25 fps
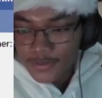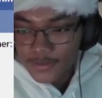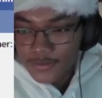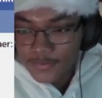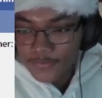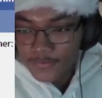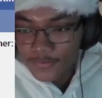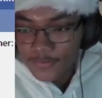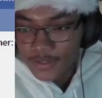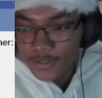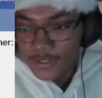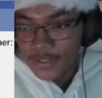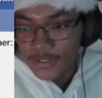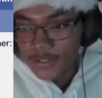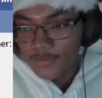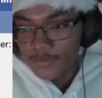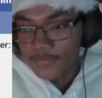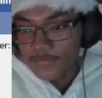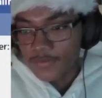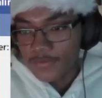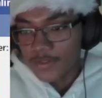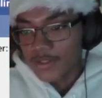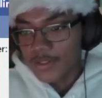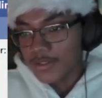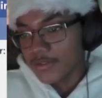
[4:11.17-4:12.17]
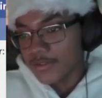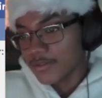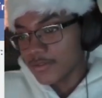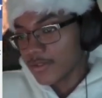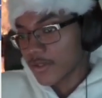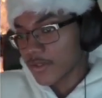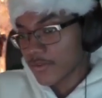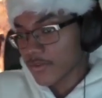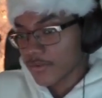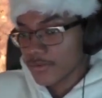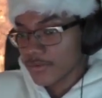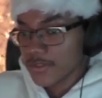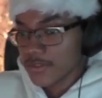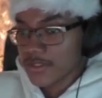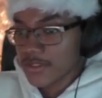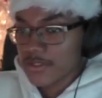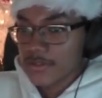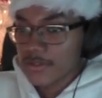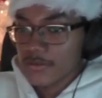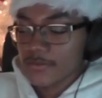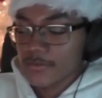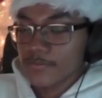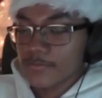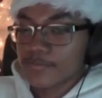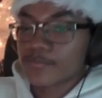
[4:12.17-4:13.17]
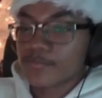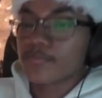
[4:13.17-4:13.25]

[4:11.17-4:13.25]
5, 8, 13.